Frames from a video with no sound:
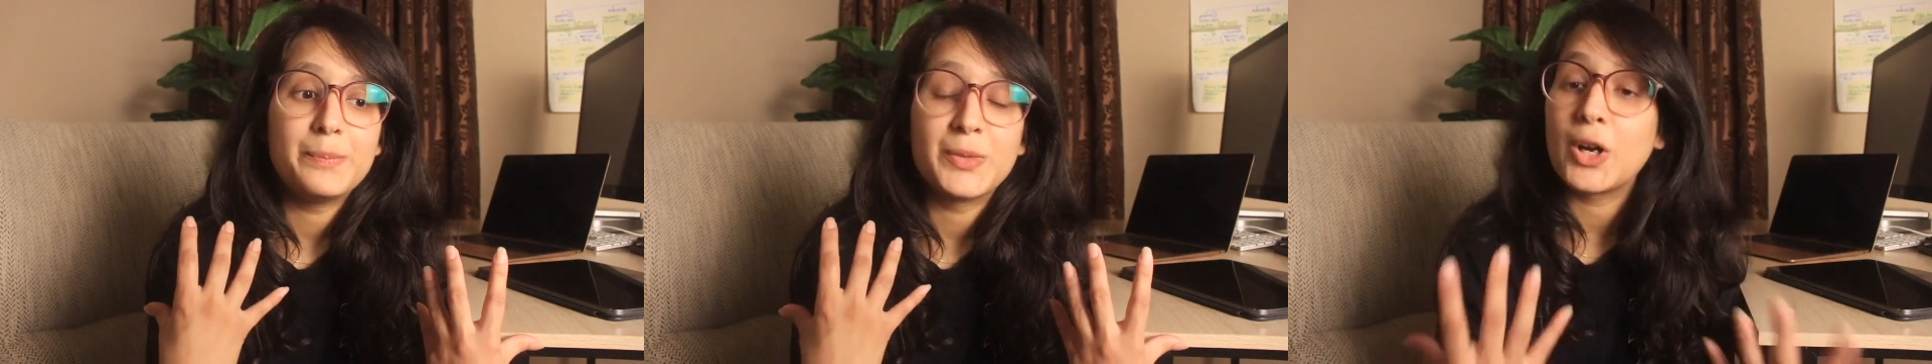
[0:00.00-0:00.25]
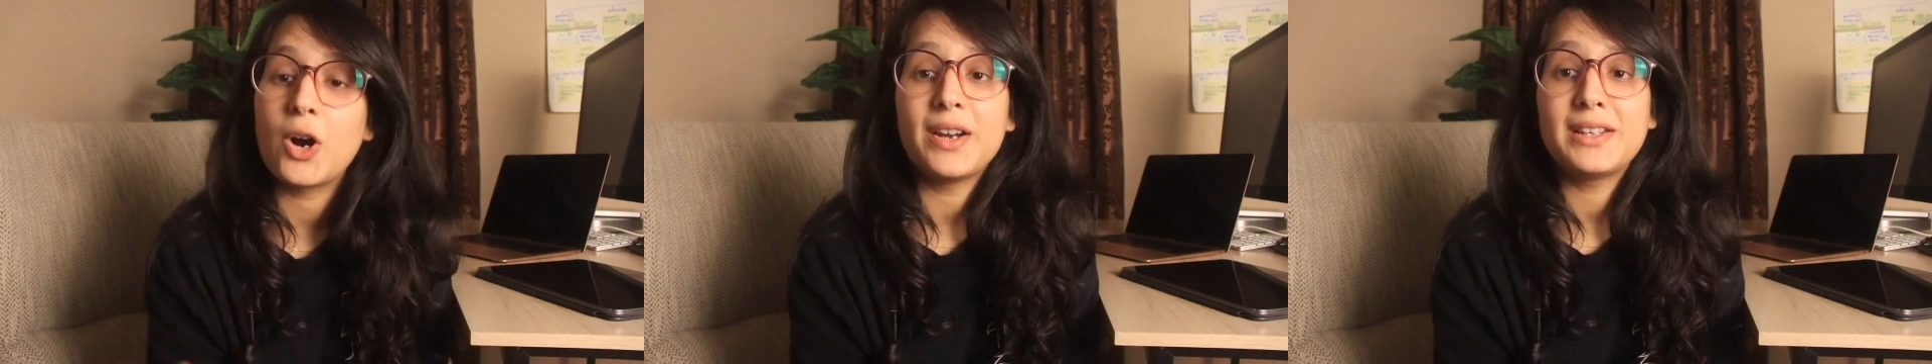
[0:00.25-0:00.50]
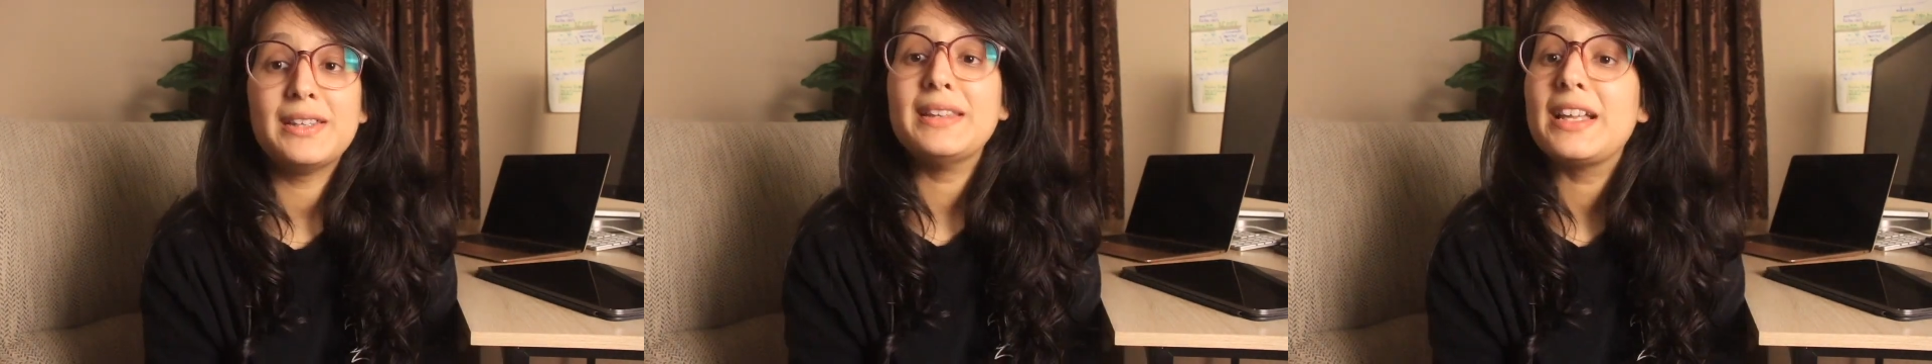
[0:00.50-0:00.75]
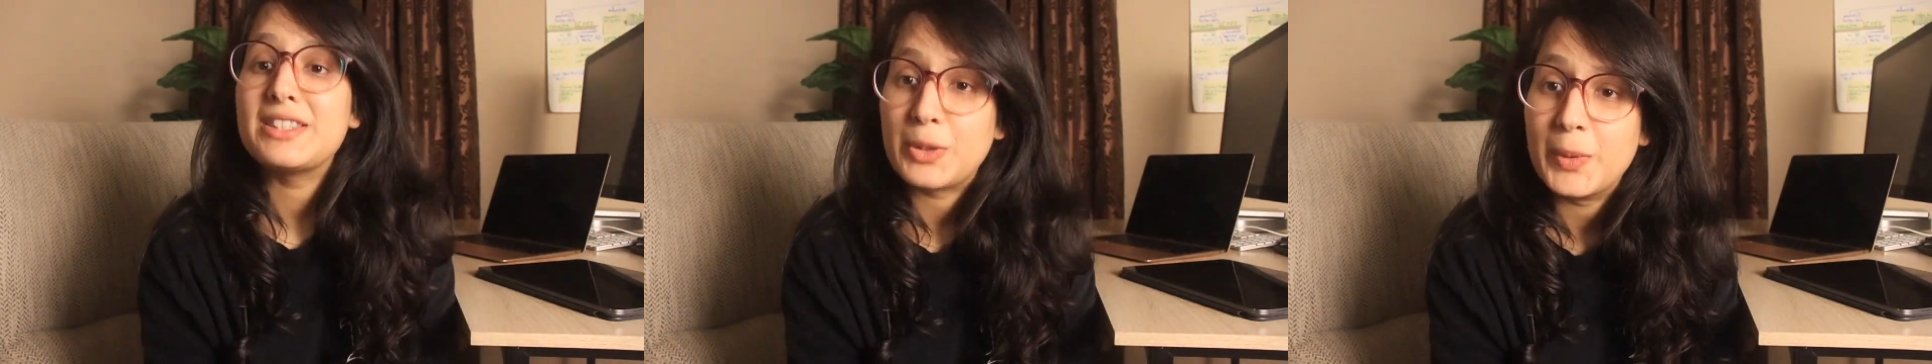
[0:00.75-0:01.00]
the content
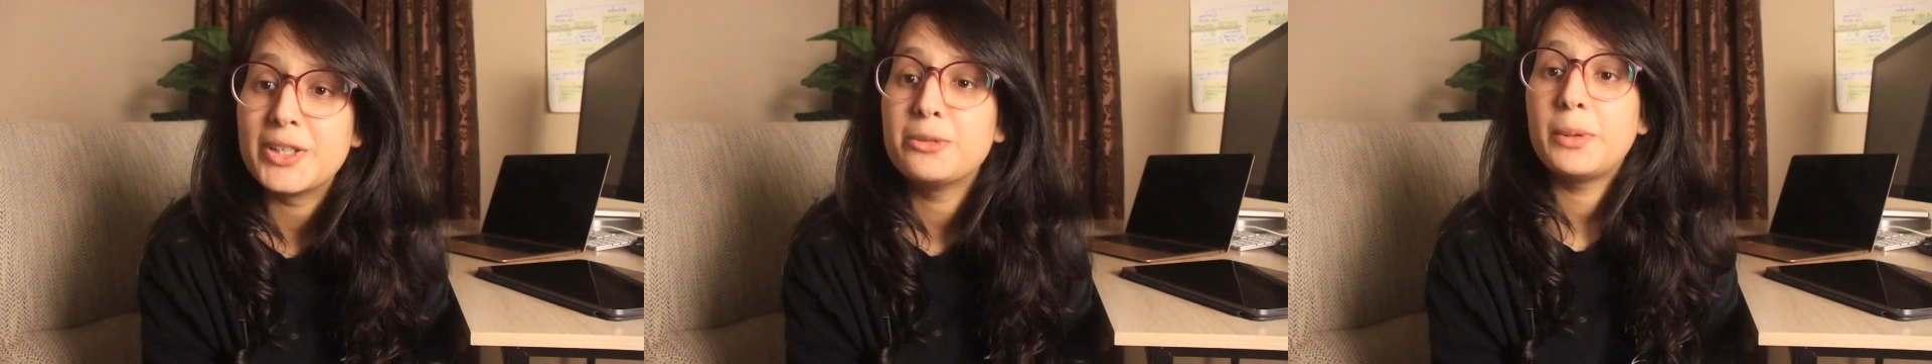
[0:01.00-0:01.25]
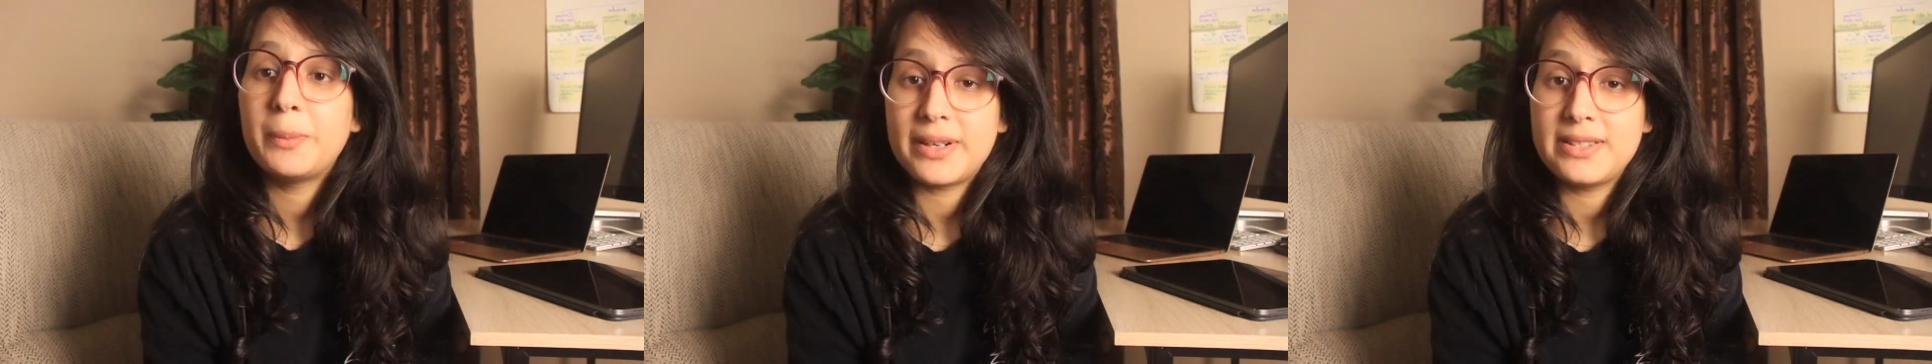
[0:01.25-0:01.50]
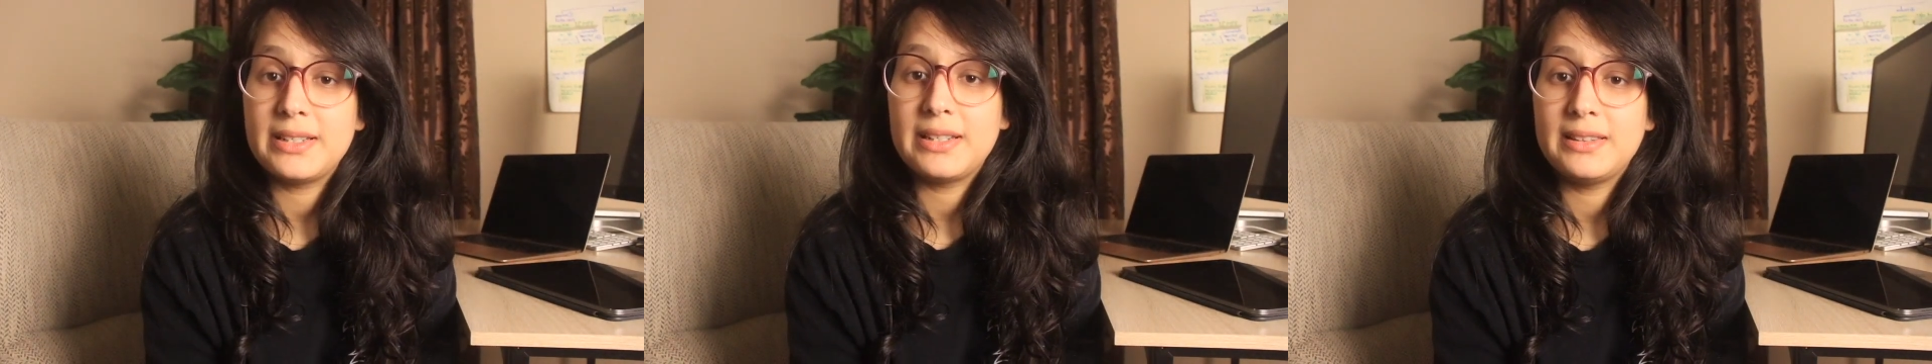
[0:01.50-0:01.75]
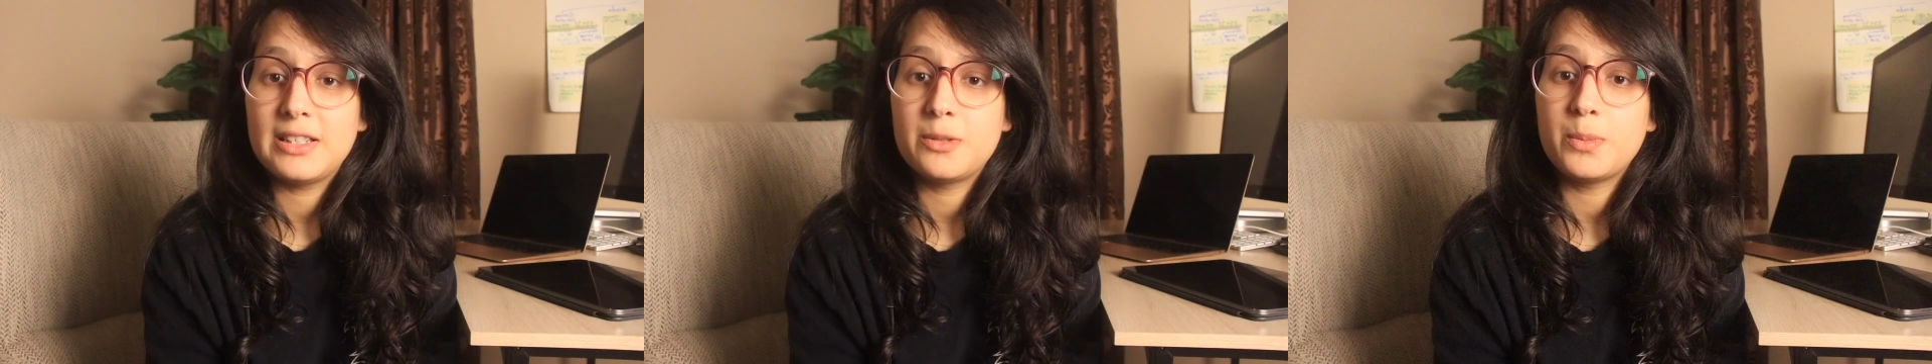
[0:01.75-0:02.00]
that's going to be present
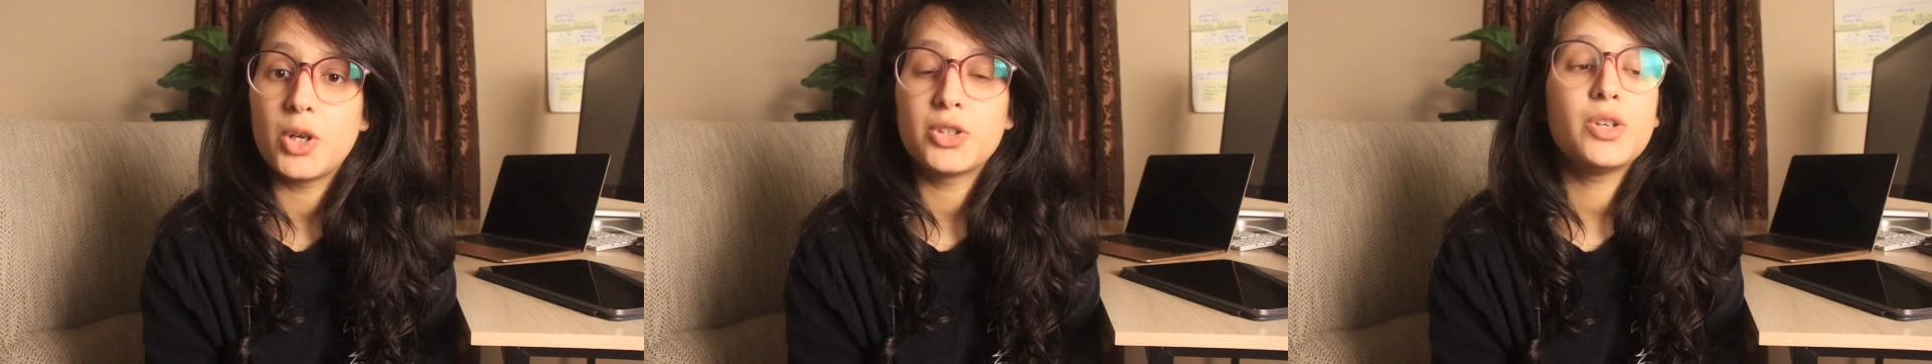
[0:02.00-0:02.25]
in this book.